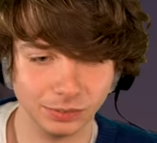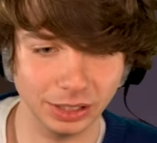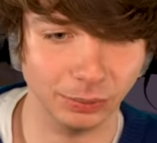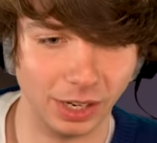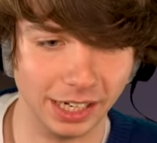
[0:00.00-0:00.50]

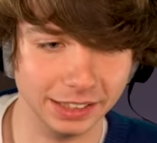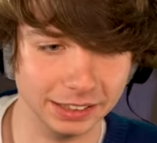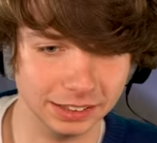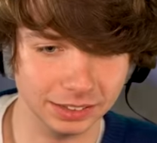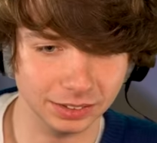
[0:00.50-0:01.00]
Wait,
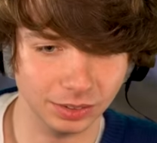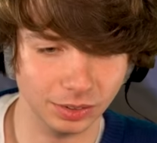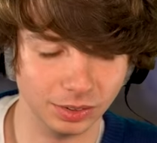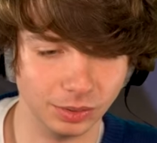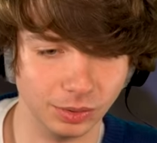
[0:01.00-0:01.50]
why
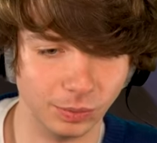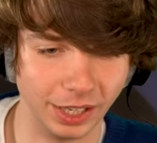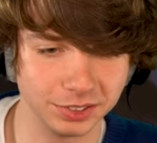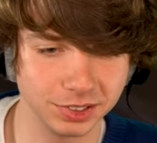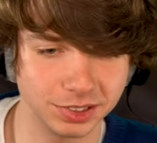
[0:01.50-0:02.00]

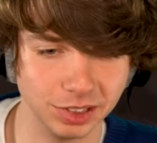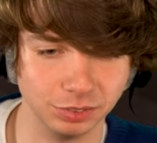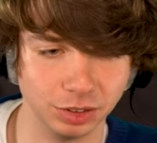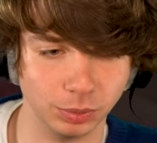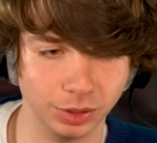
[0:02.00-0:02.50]
why does the
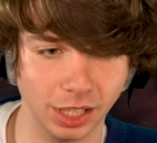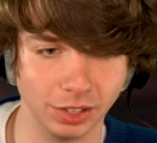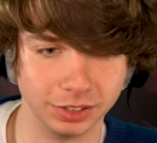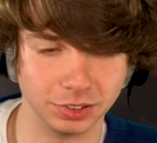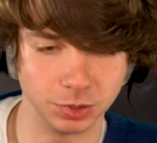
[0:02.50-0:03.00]
TV one
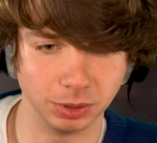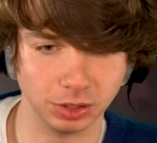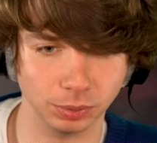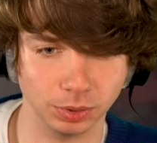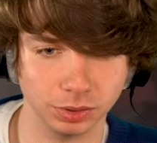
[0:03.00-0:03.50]
not like the
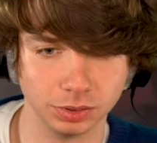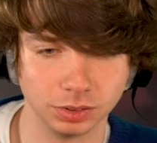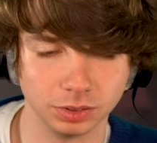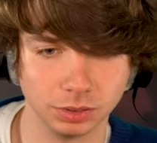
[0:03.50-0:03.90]
speaker one?